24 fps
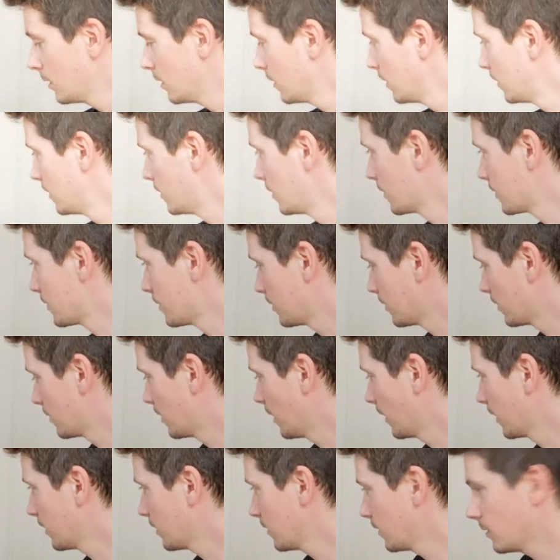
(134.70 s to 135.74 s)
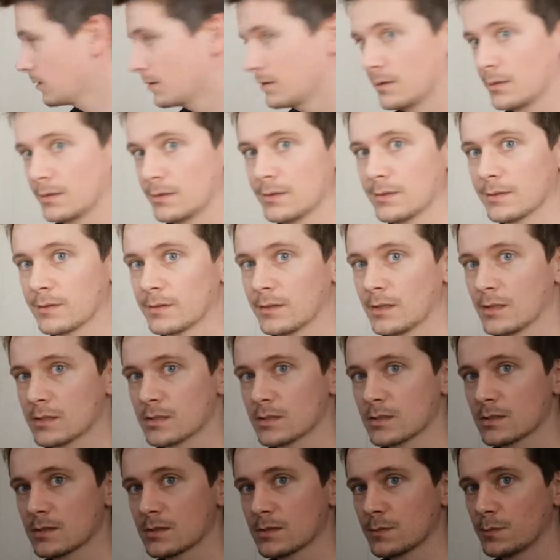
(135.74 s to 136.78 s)
It doesn't, like,
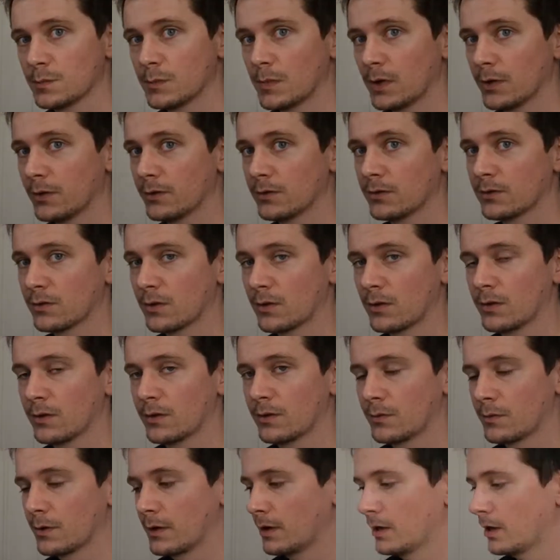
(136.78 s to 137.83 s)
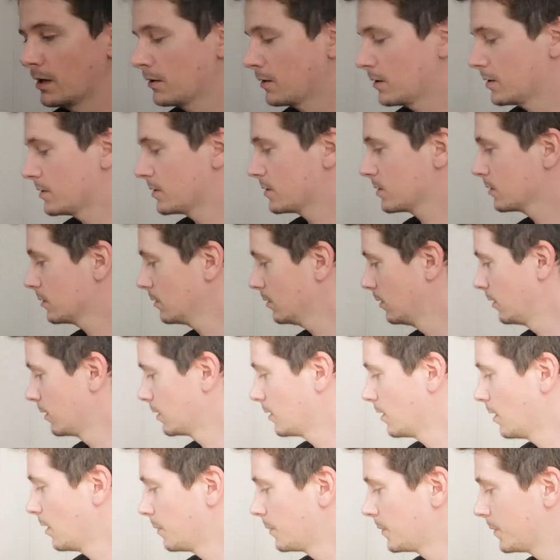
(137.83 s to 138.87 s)
this monitor right here is
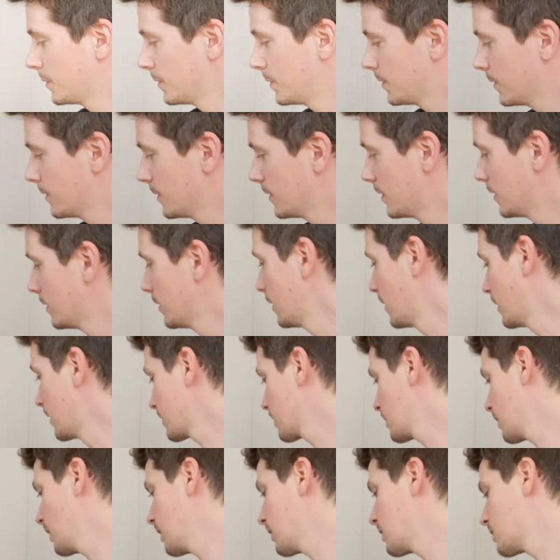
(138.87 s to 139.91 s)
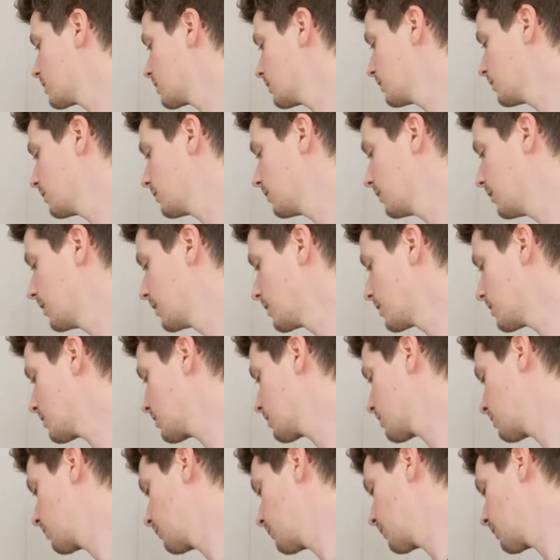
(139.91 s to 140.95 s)
hooked up to this
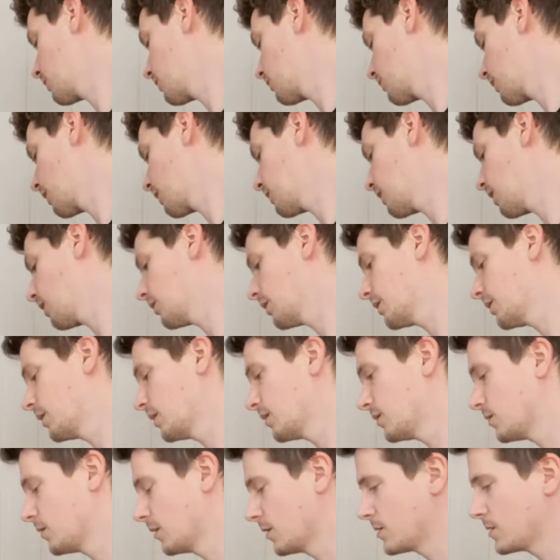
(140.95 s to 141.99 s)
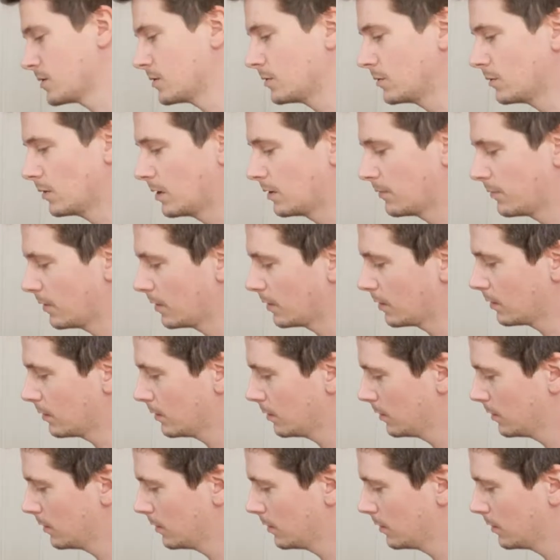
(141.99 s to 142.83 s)
computer right now, and it doesn't do anything.